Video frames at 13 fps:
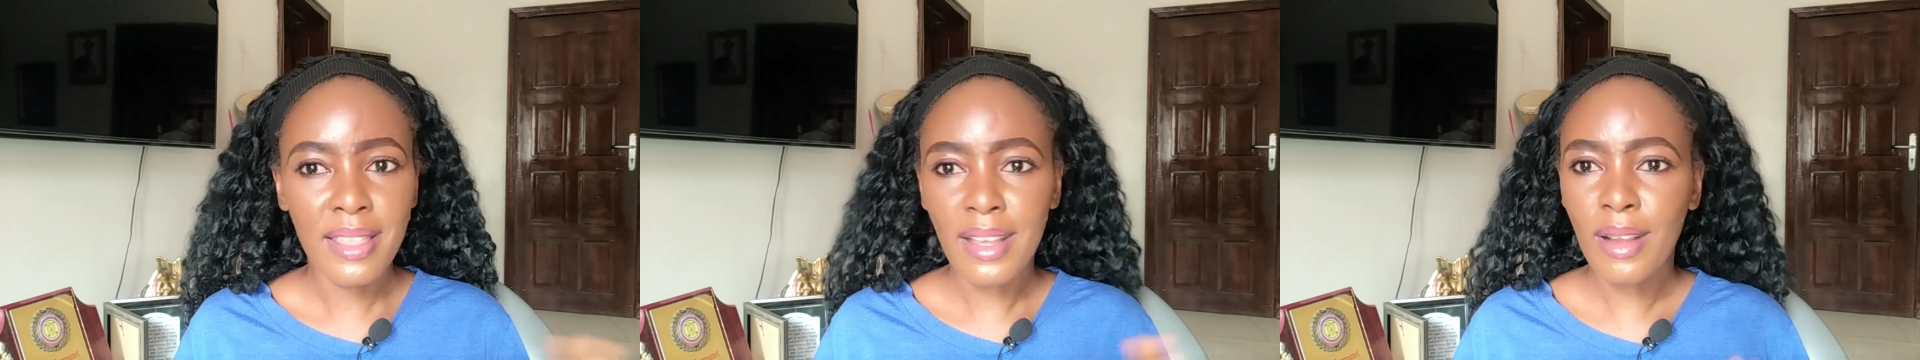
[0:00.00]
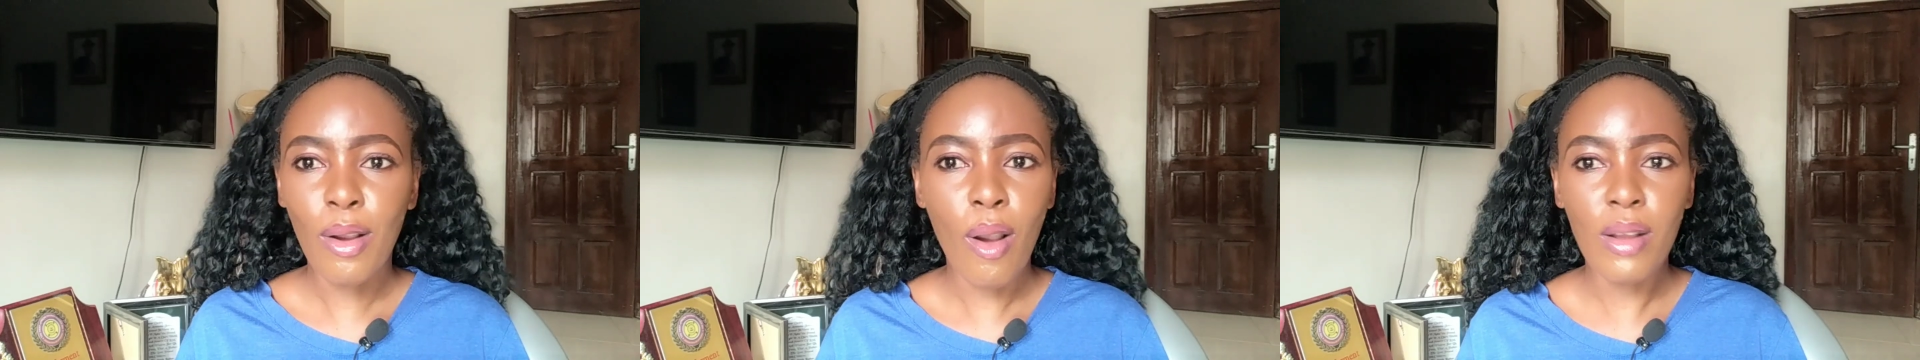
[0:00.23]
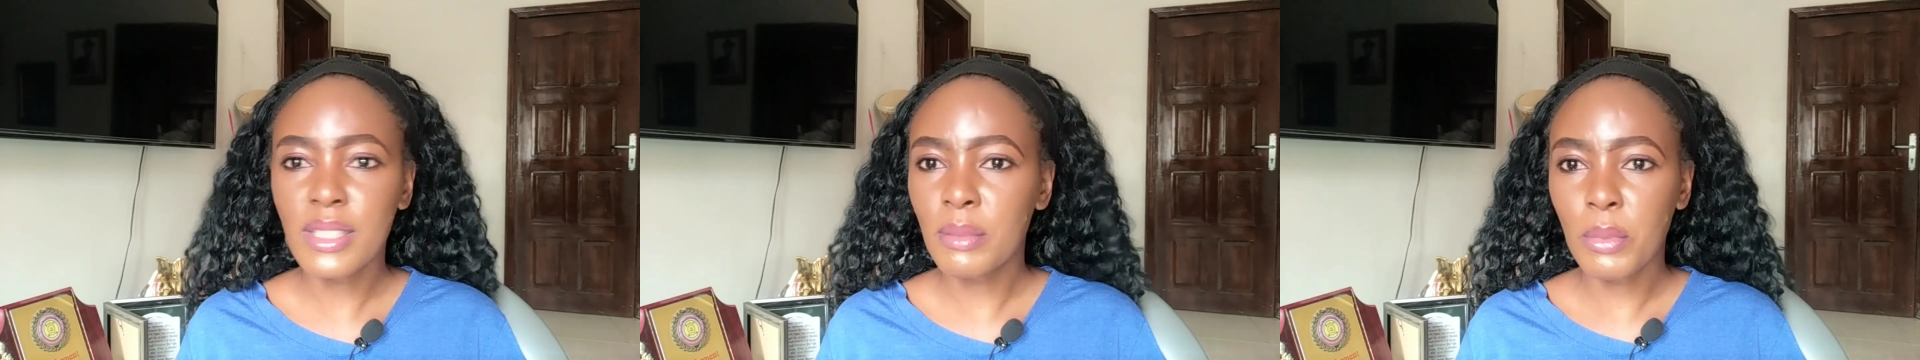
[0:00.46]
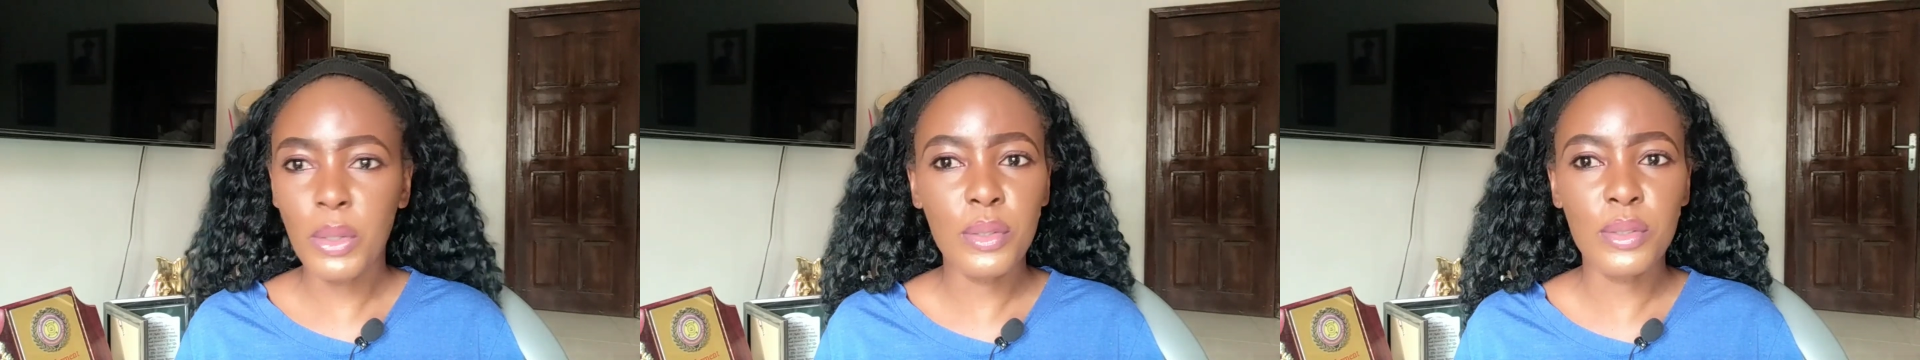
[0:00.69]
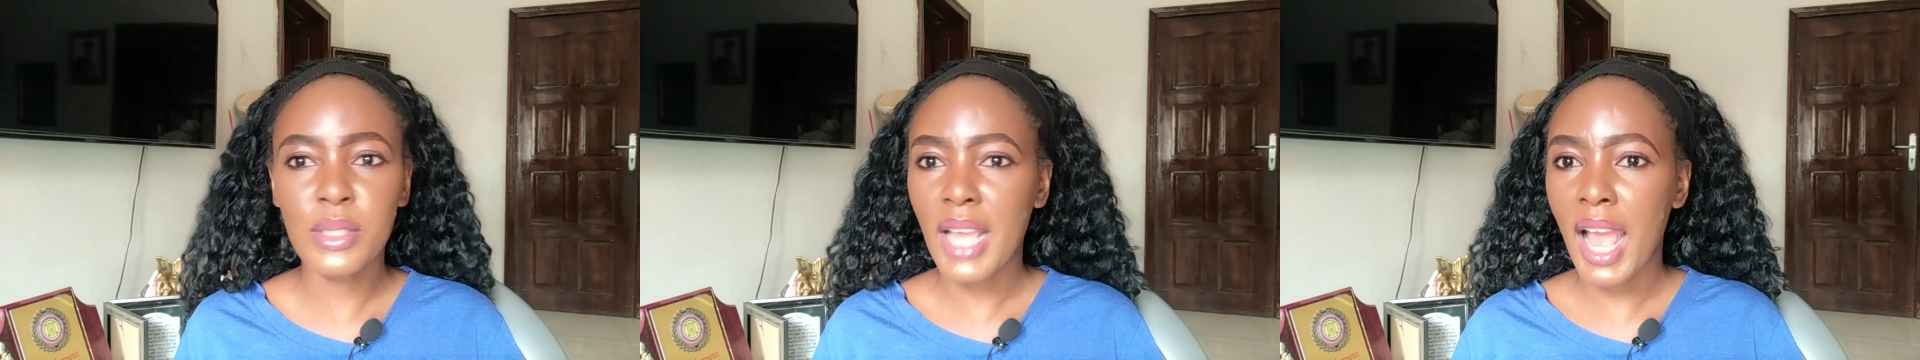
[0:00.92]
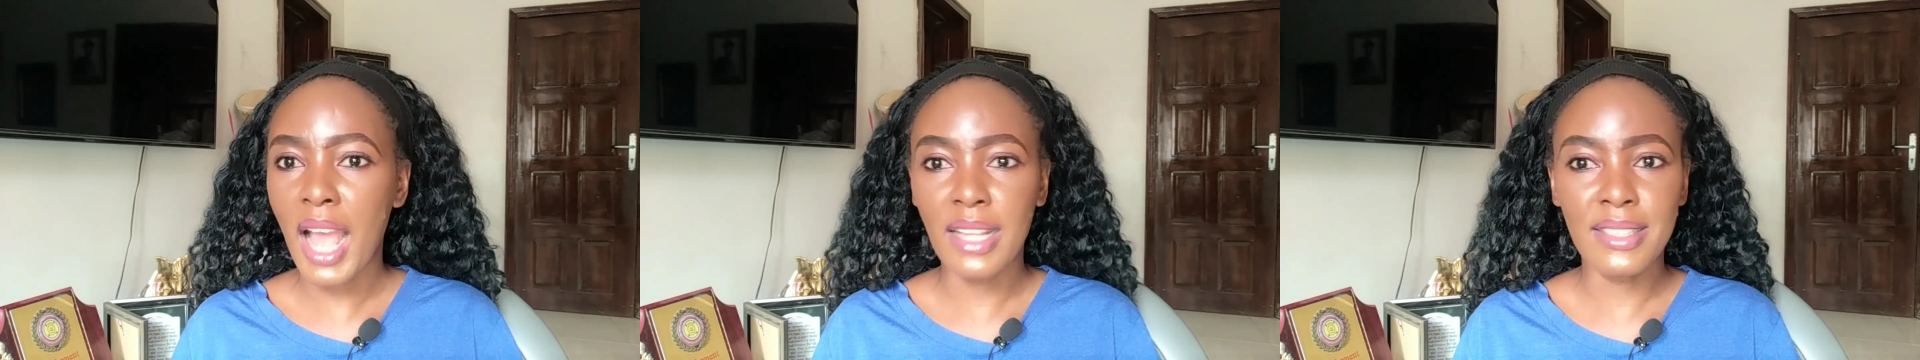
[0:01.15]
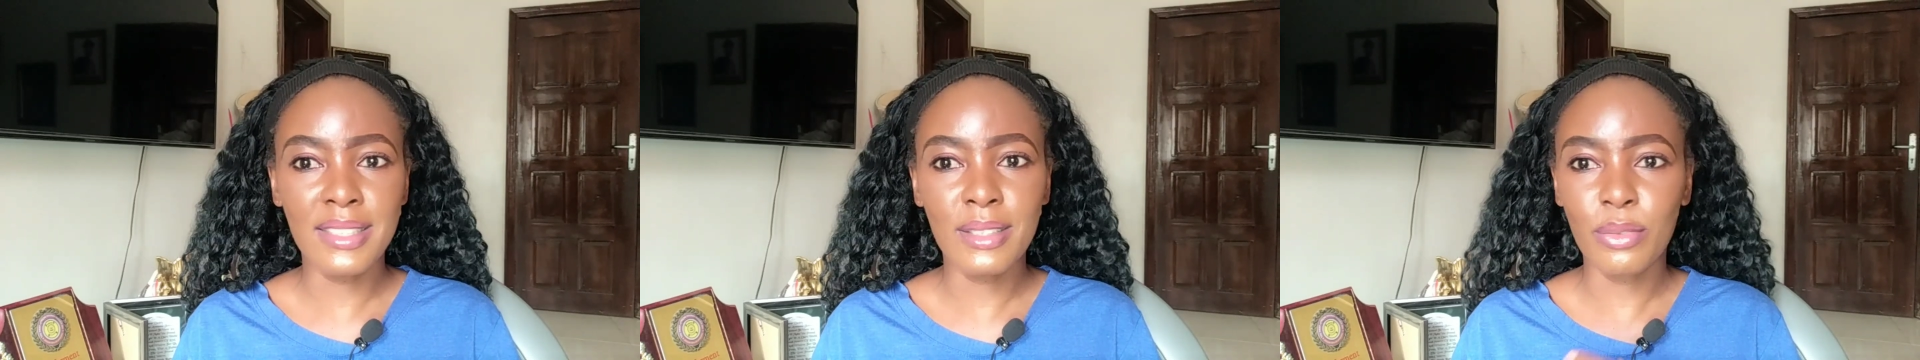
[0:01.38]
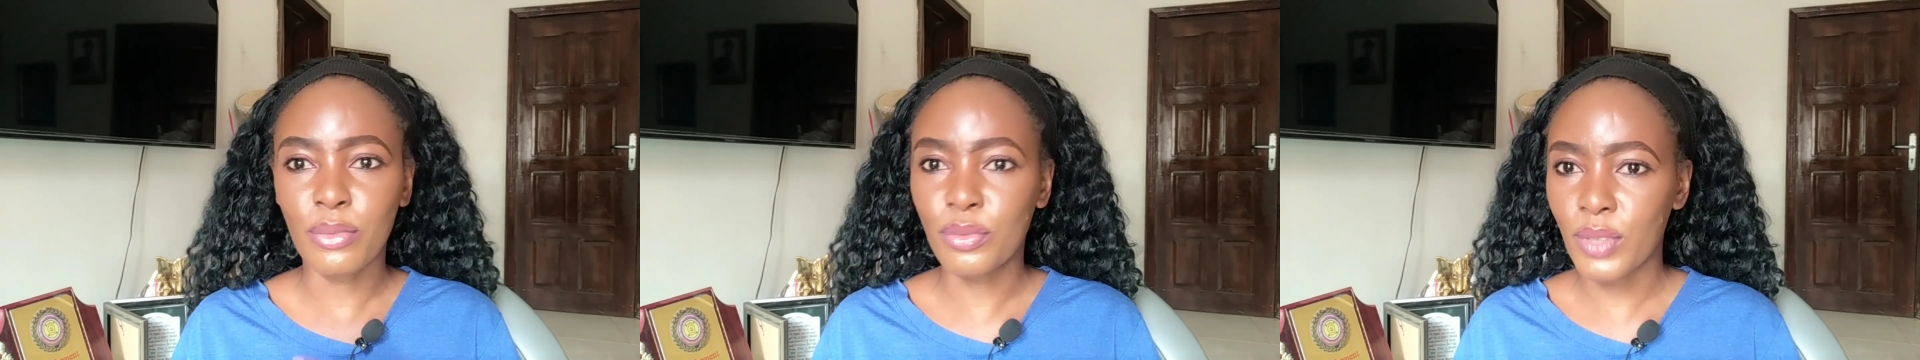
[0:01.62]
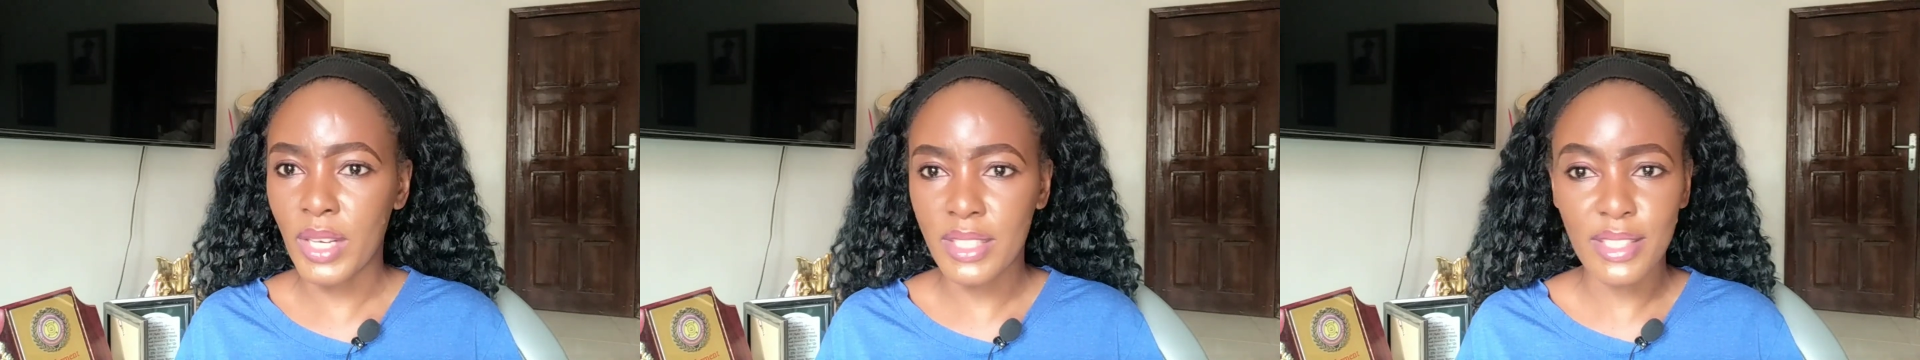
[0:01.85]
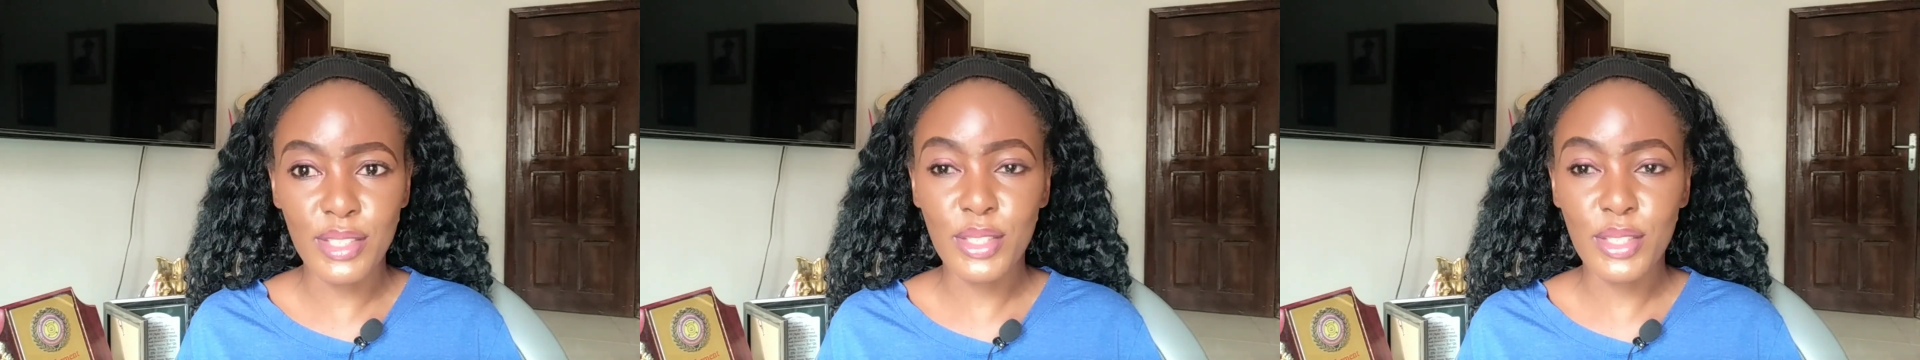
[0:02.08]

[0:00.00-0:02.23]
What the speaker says: the course modules are different.